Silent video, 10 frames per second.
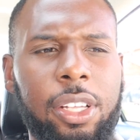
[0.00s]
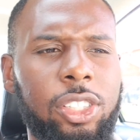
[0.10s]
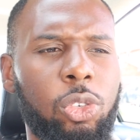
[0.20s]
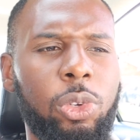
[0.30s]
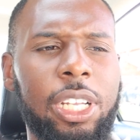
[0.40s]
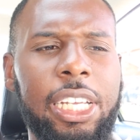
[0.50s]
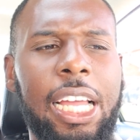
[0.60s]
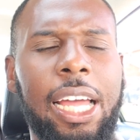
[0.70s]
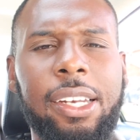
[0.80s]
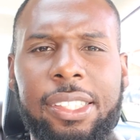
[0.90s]
to really
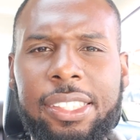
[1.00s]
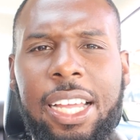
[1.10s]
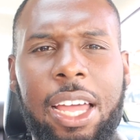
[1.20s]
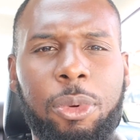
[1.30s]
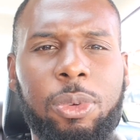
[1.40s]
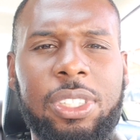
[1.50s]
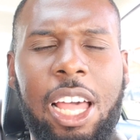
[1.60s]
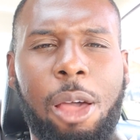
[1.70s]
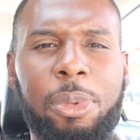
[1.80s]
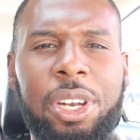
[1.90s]
understand what was
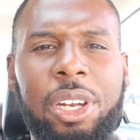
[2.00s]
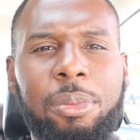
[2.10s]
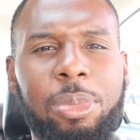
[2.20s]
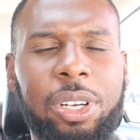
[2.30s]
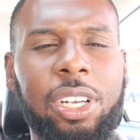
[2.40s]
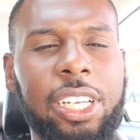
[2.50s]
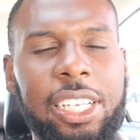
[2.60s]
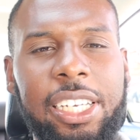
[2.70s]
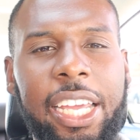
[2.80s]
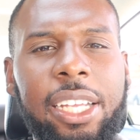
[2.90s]
happening and book a
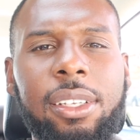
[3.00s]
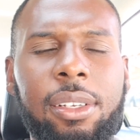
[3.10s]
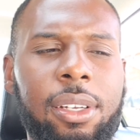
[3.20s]
good date.